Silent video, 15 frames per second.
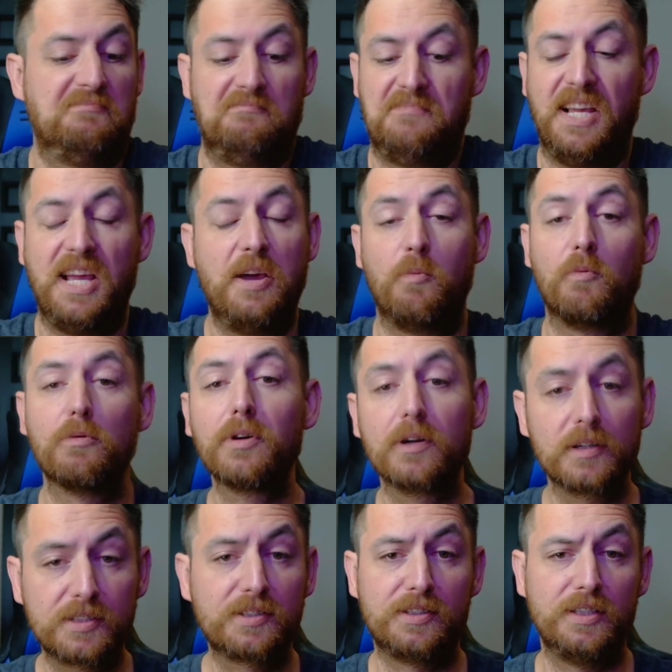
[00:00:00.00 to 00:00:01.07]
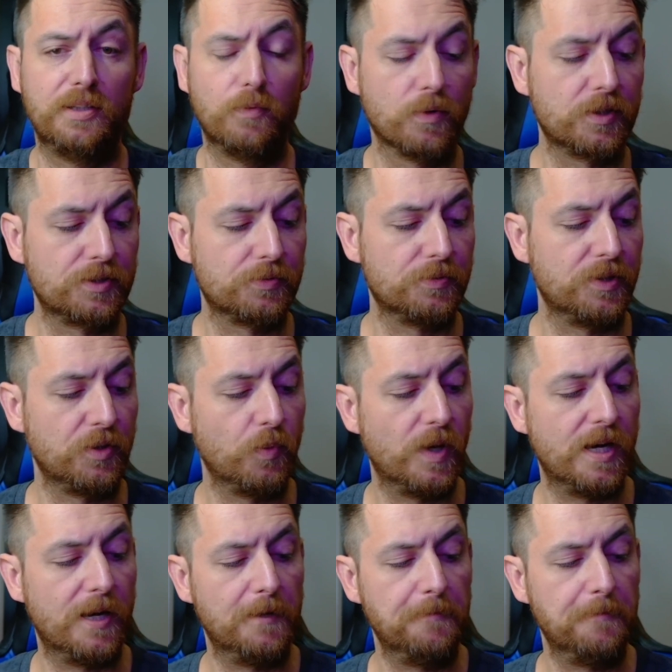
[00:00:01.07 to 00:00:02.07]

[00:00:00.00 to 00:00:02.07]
It works really well.